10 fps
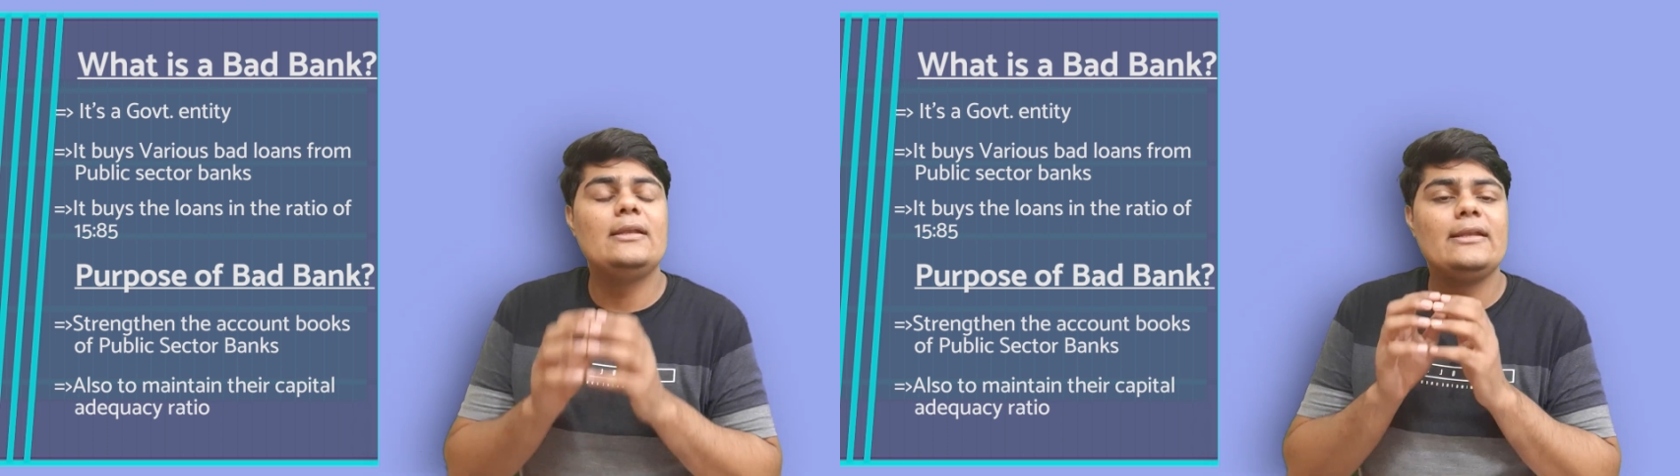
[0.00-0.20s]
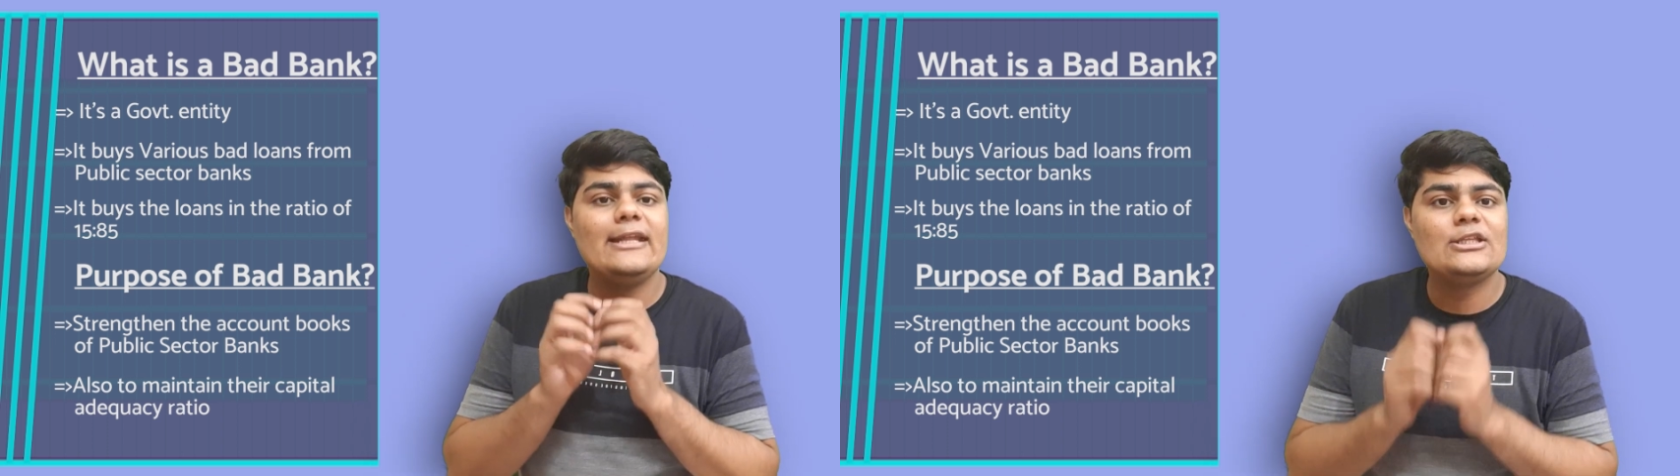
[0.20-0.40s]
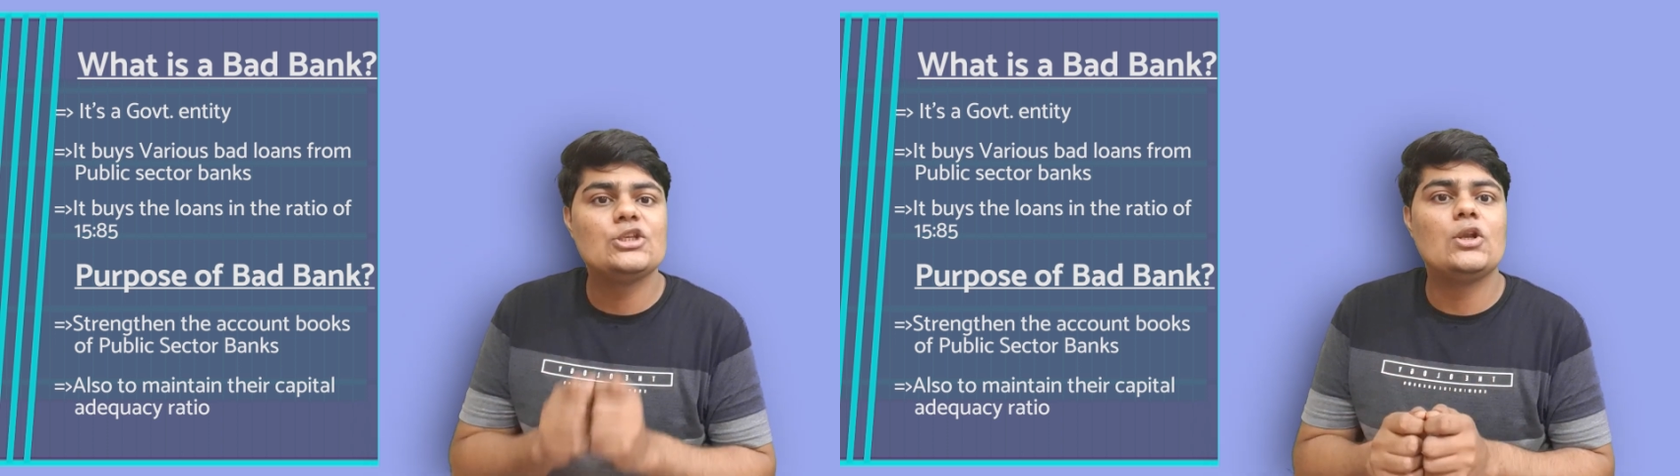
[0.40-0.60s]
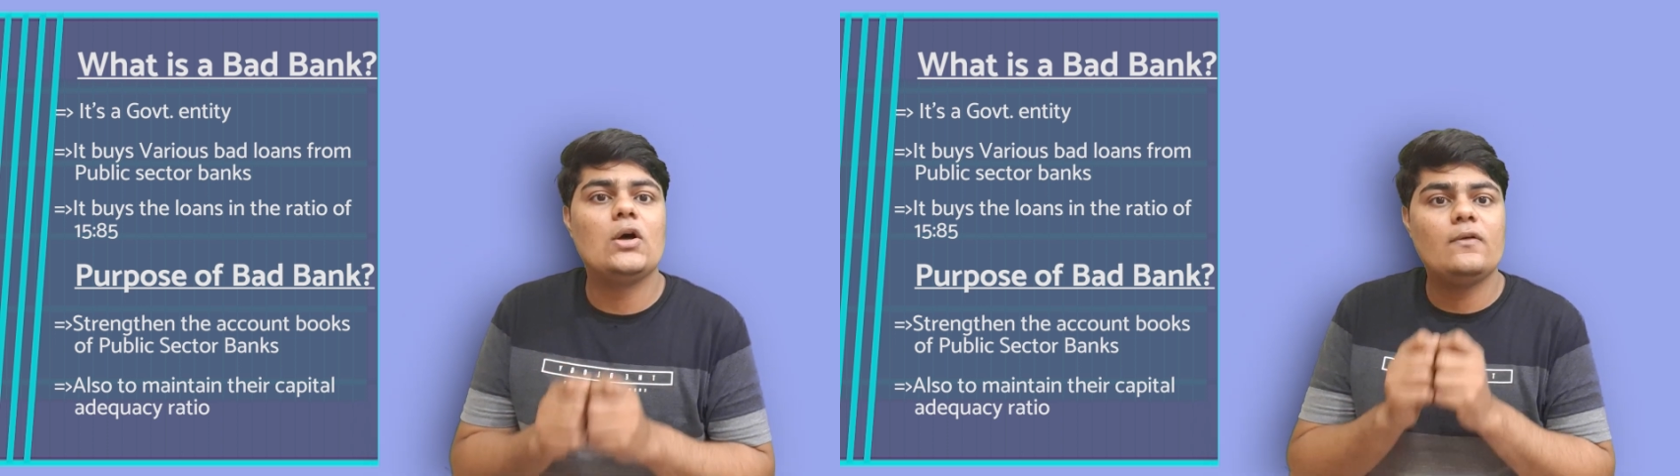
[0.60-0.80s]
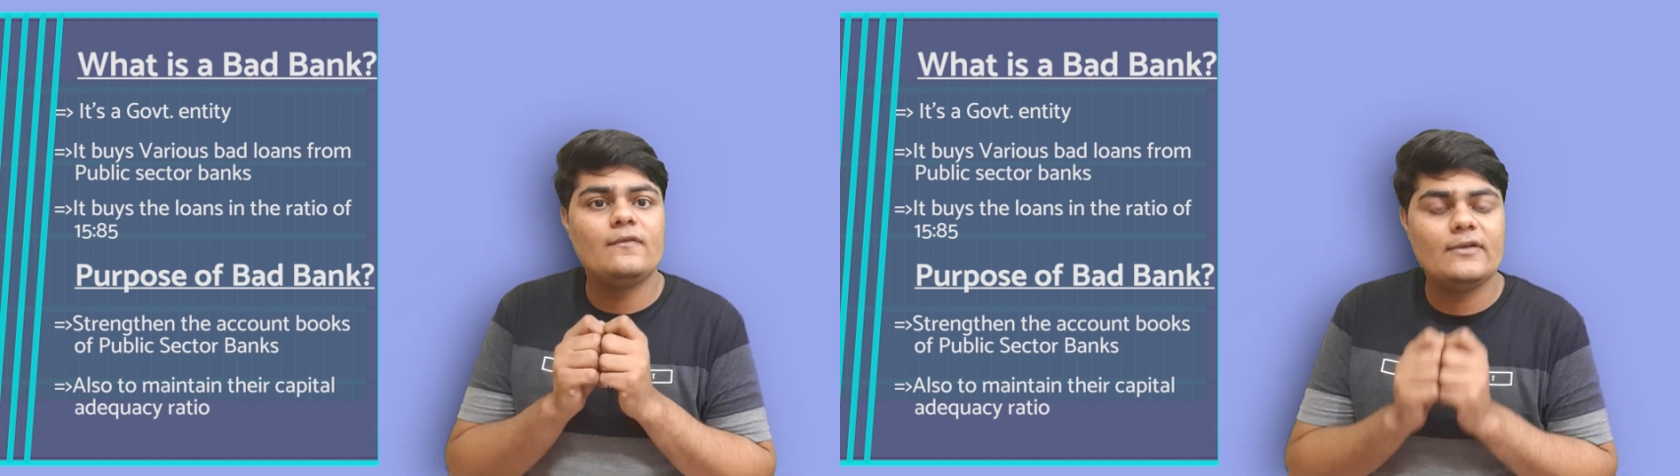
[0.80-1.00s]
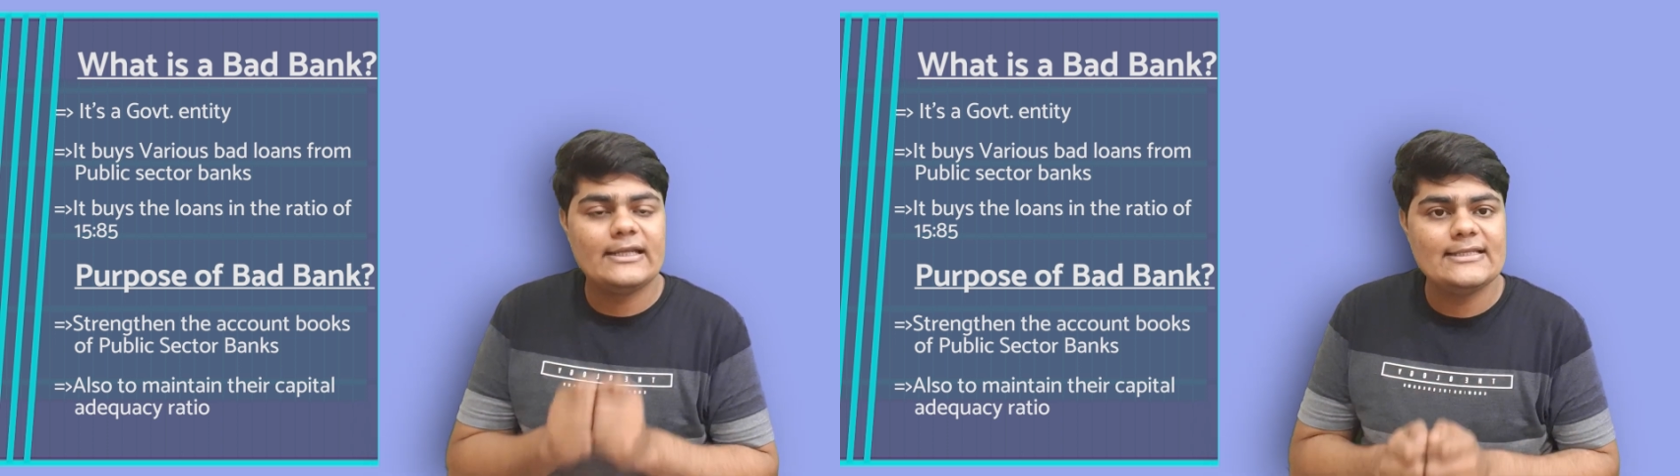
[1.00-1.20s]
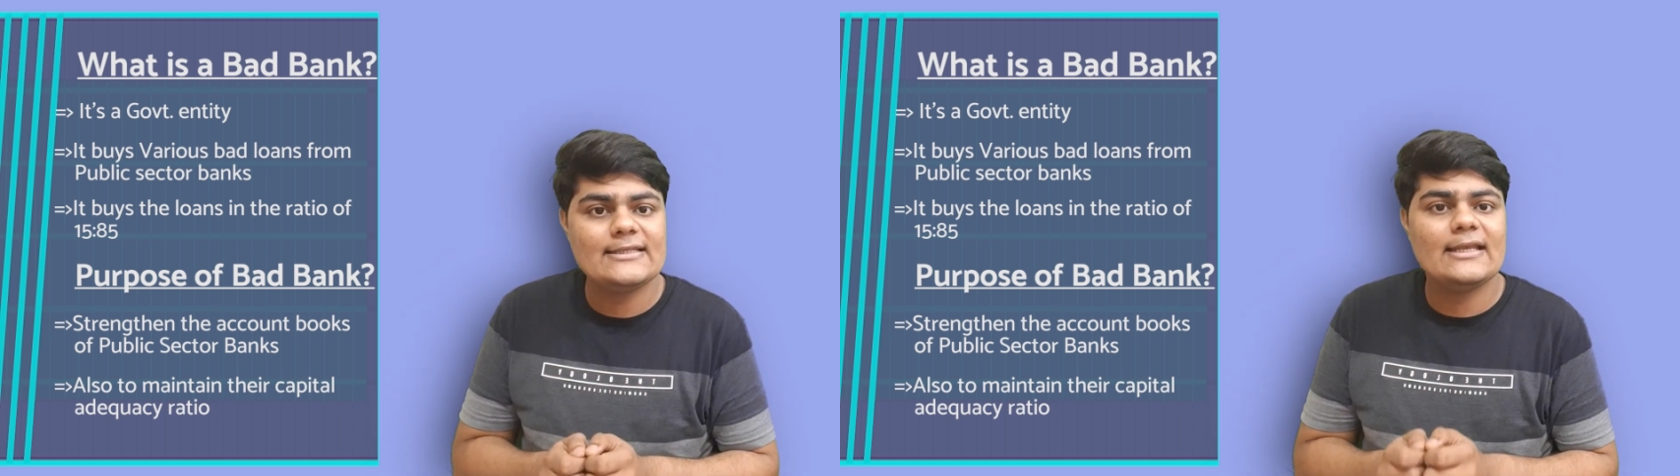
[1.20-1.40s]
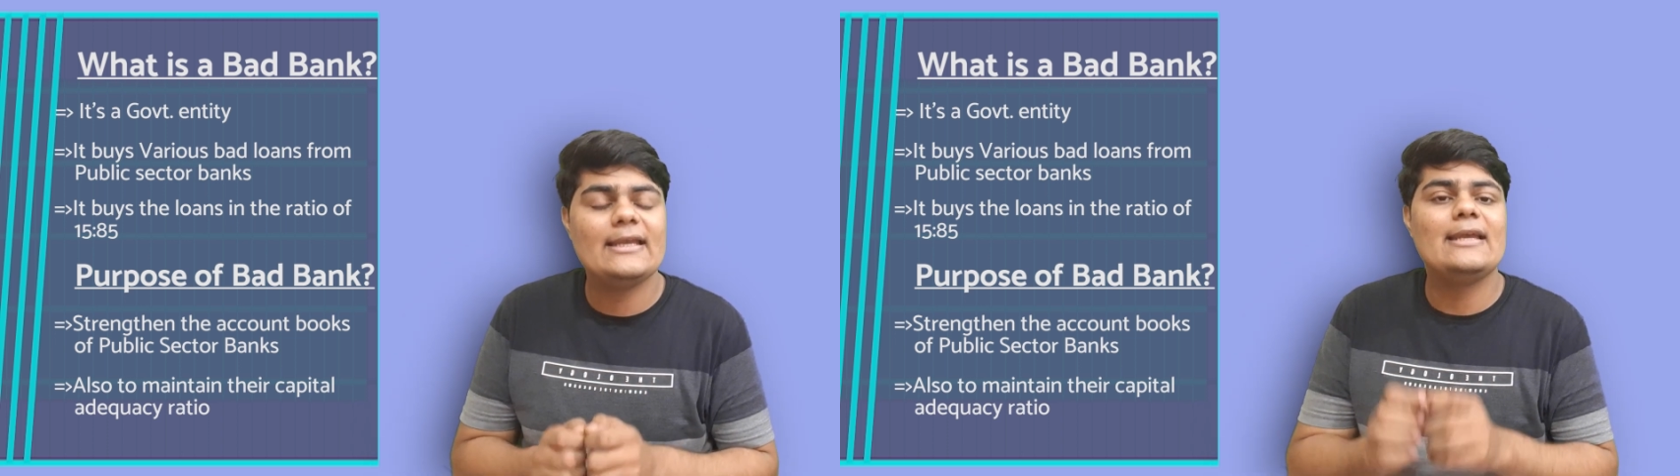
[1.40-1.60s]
nature of risk